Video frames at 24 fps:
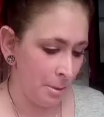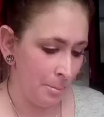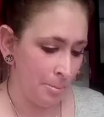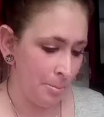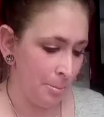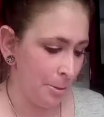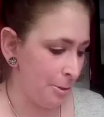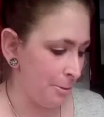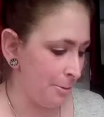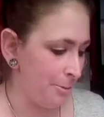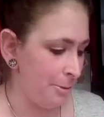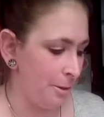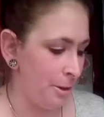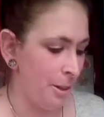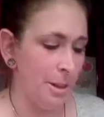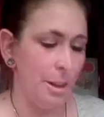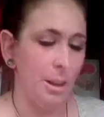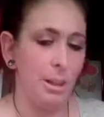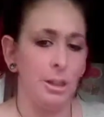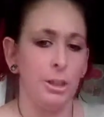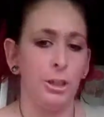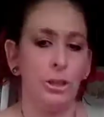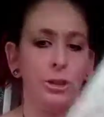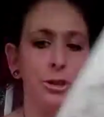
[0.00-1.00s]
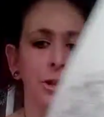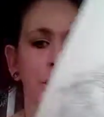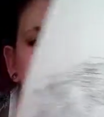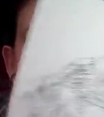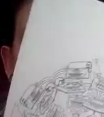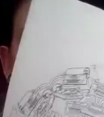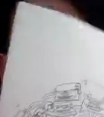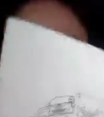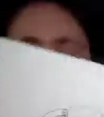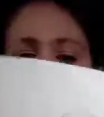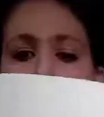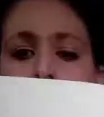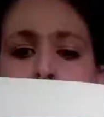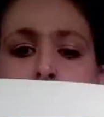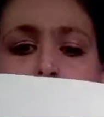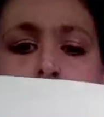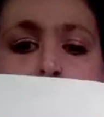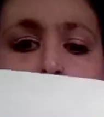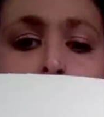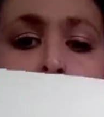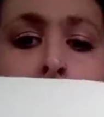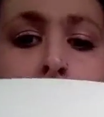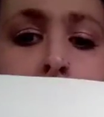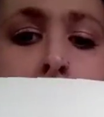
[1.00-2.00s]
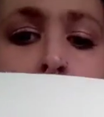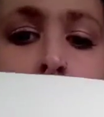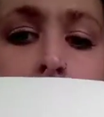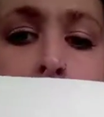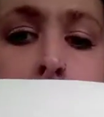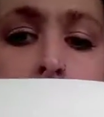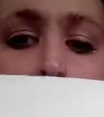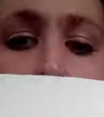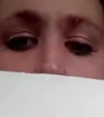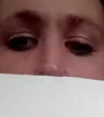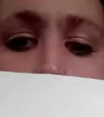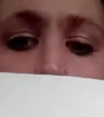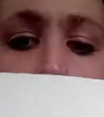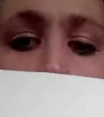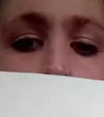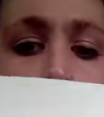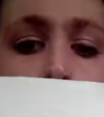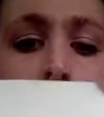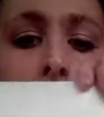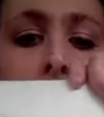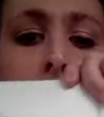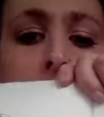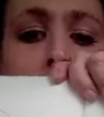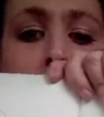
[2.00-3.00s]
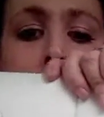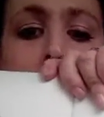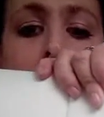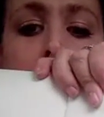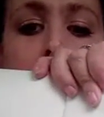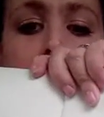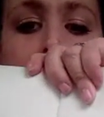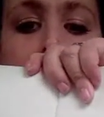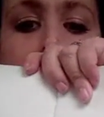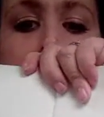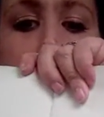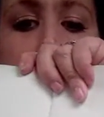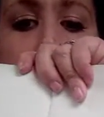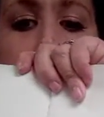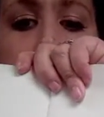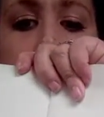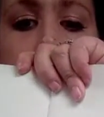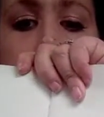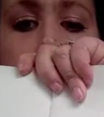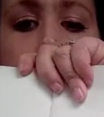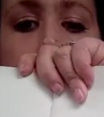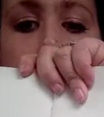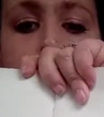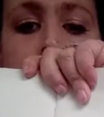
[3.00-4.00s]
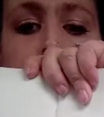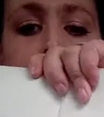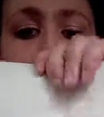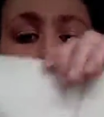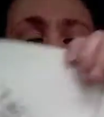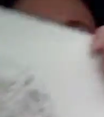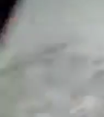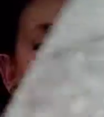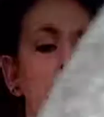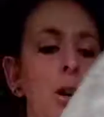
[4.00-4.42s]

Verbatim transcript: beautiful illustrations. Oh my god, look at how gorgeous these